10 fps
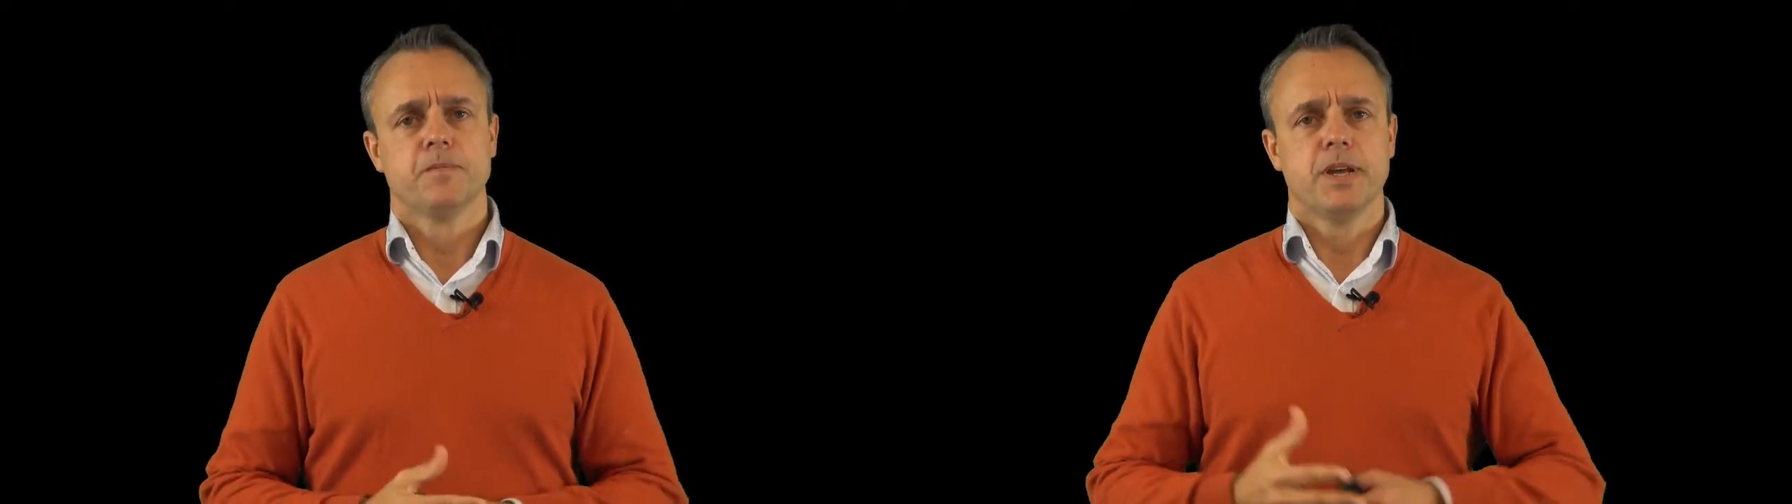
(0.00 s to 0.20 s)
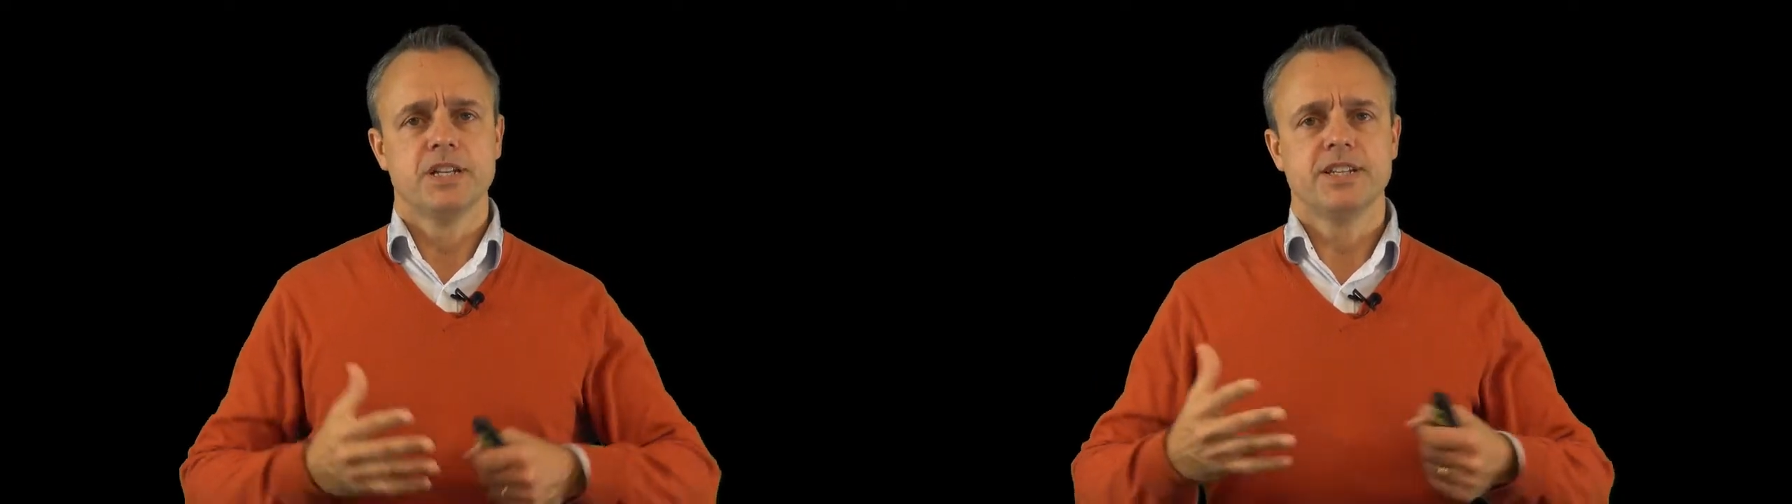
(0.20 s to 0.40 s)

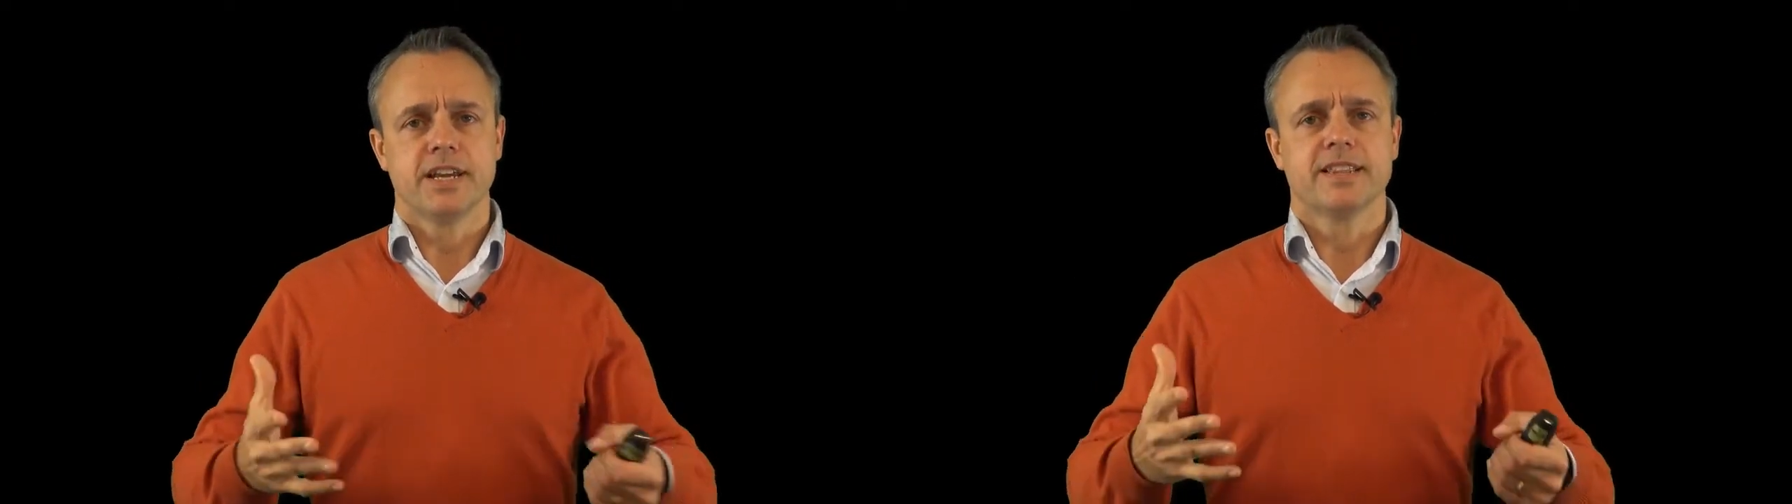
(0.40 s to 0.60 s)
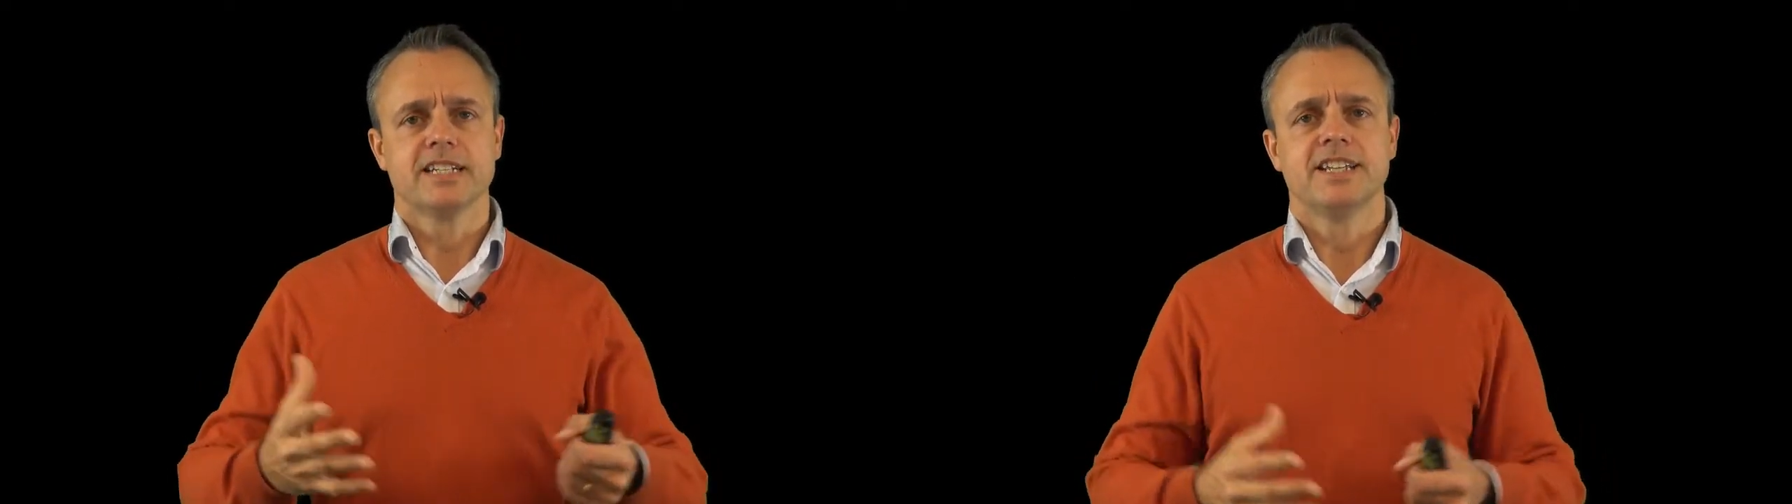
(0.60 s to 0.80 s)
and
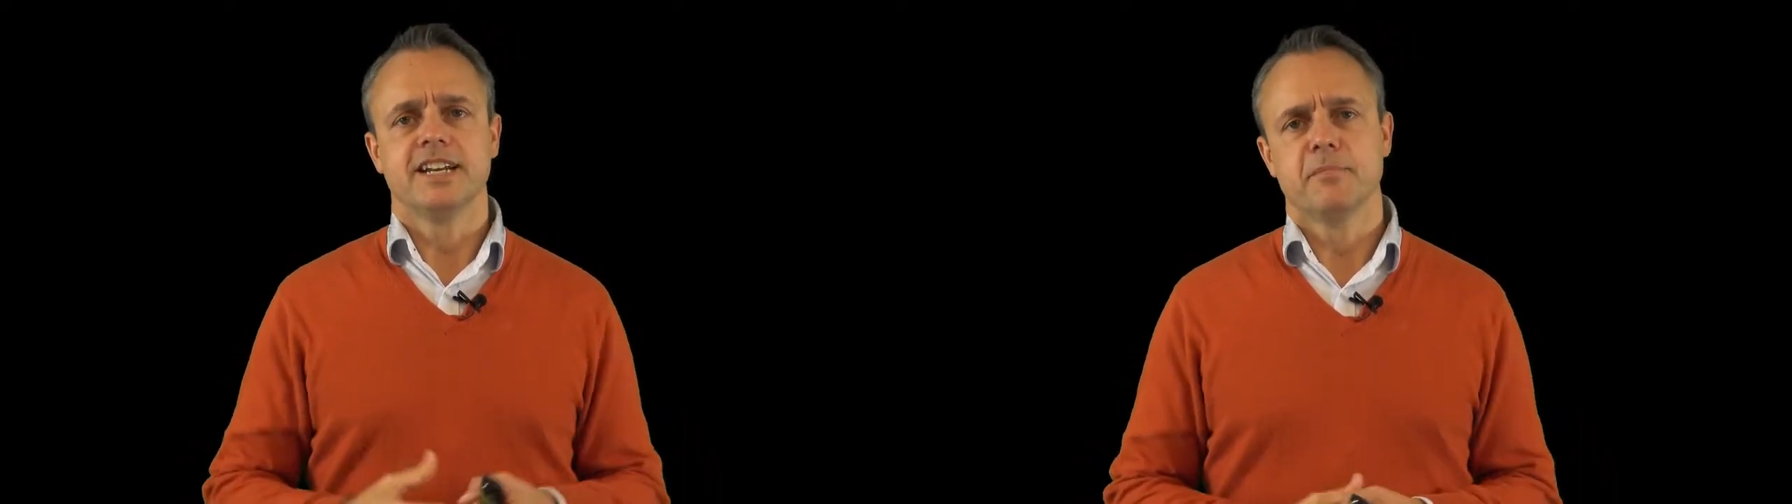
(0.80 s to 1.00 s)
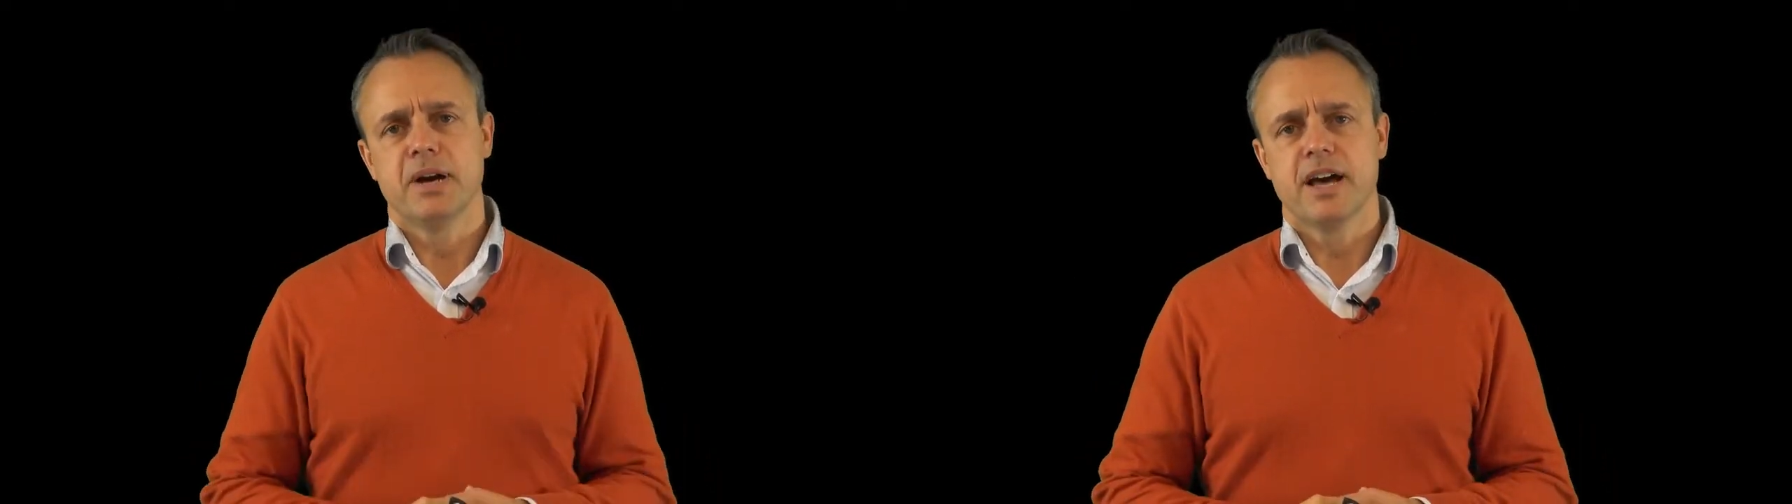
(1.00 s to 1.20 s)
take that
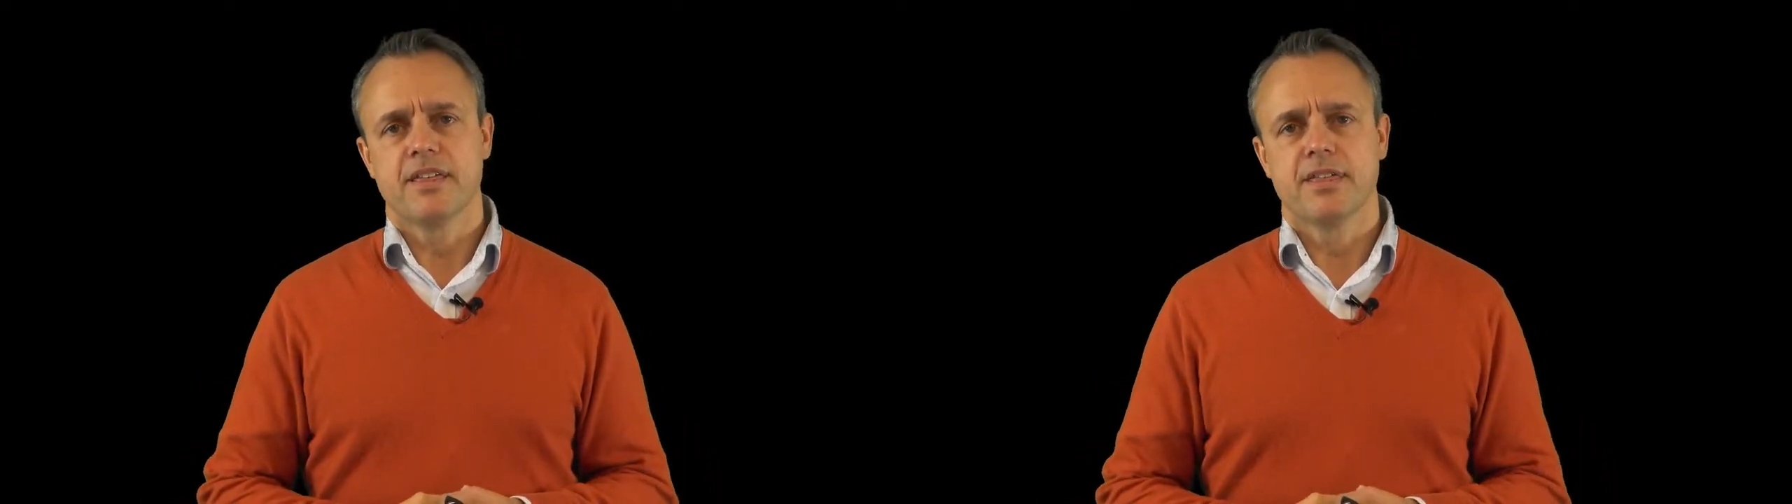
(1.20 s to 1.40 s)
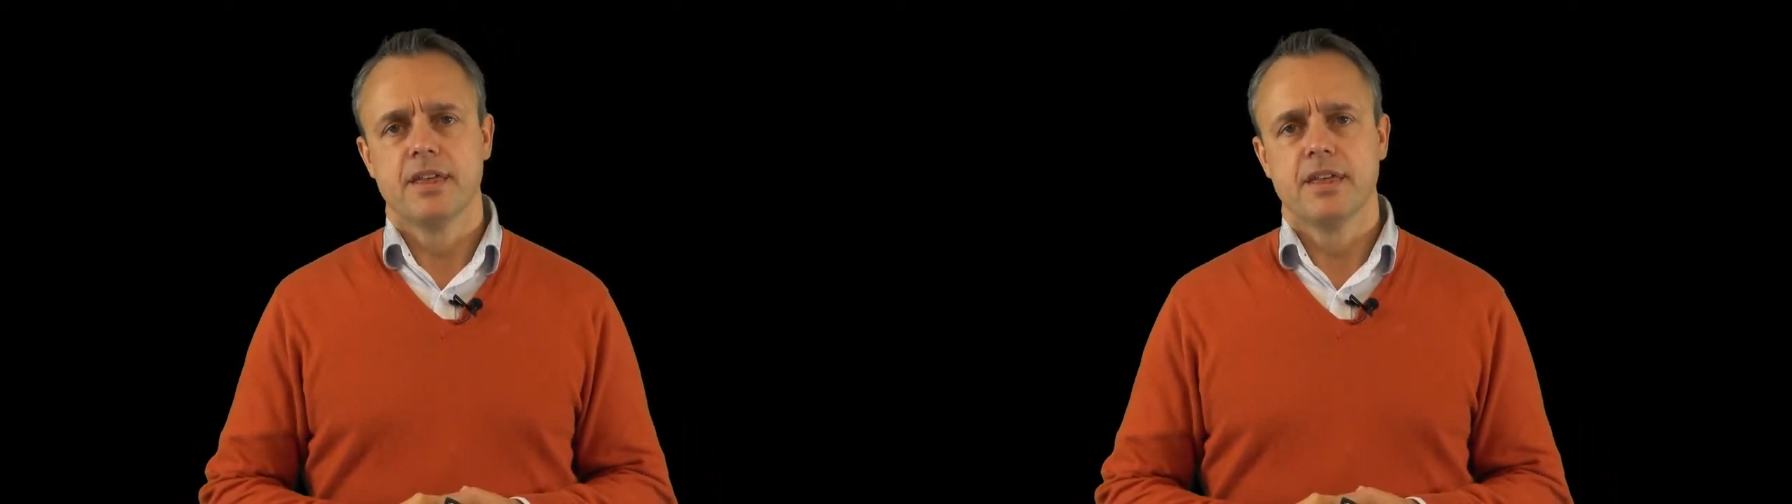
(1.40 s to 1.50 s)
data path.